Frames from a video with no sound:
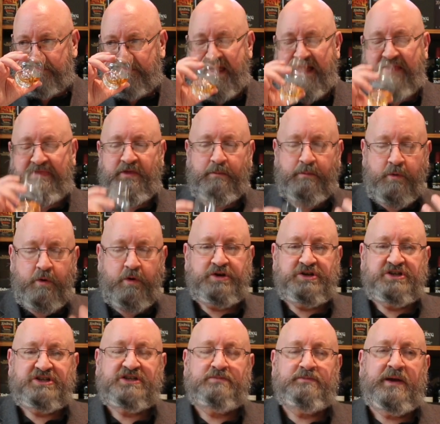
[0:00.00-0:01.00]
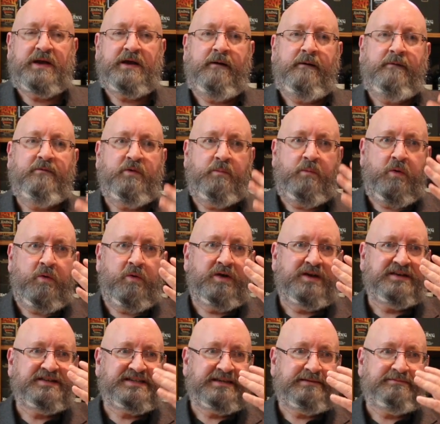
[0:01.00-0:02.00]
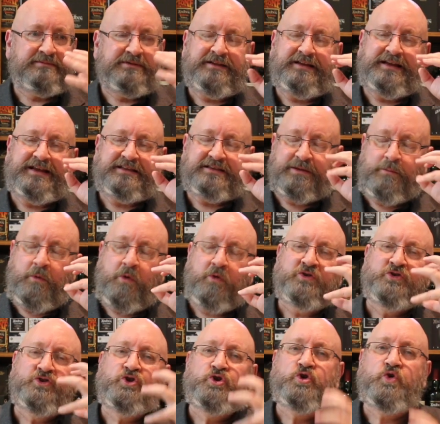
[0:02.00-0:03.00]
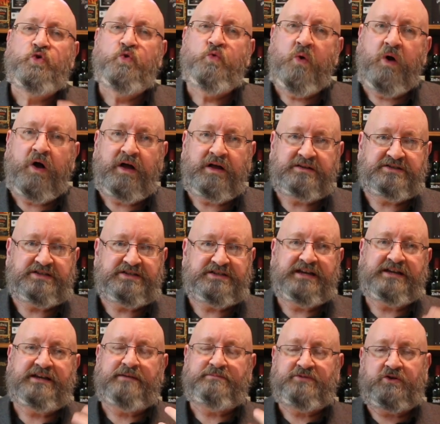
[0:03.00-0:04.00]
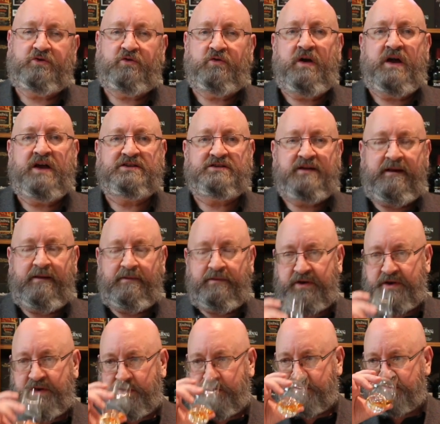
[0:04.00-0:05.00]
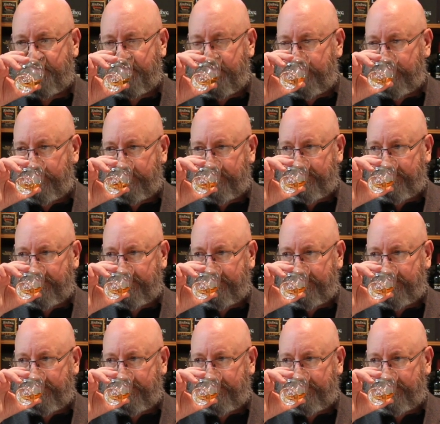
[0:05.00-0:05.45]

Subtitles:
And the more you smell, the more nuanced it comes across on the nose.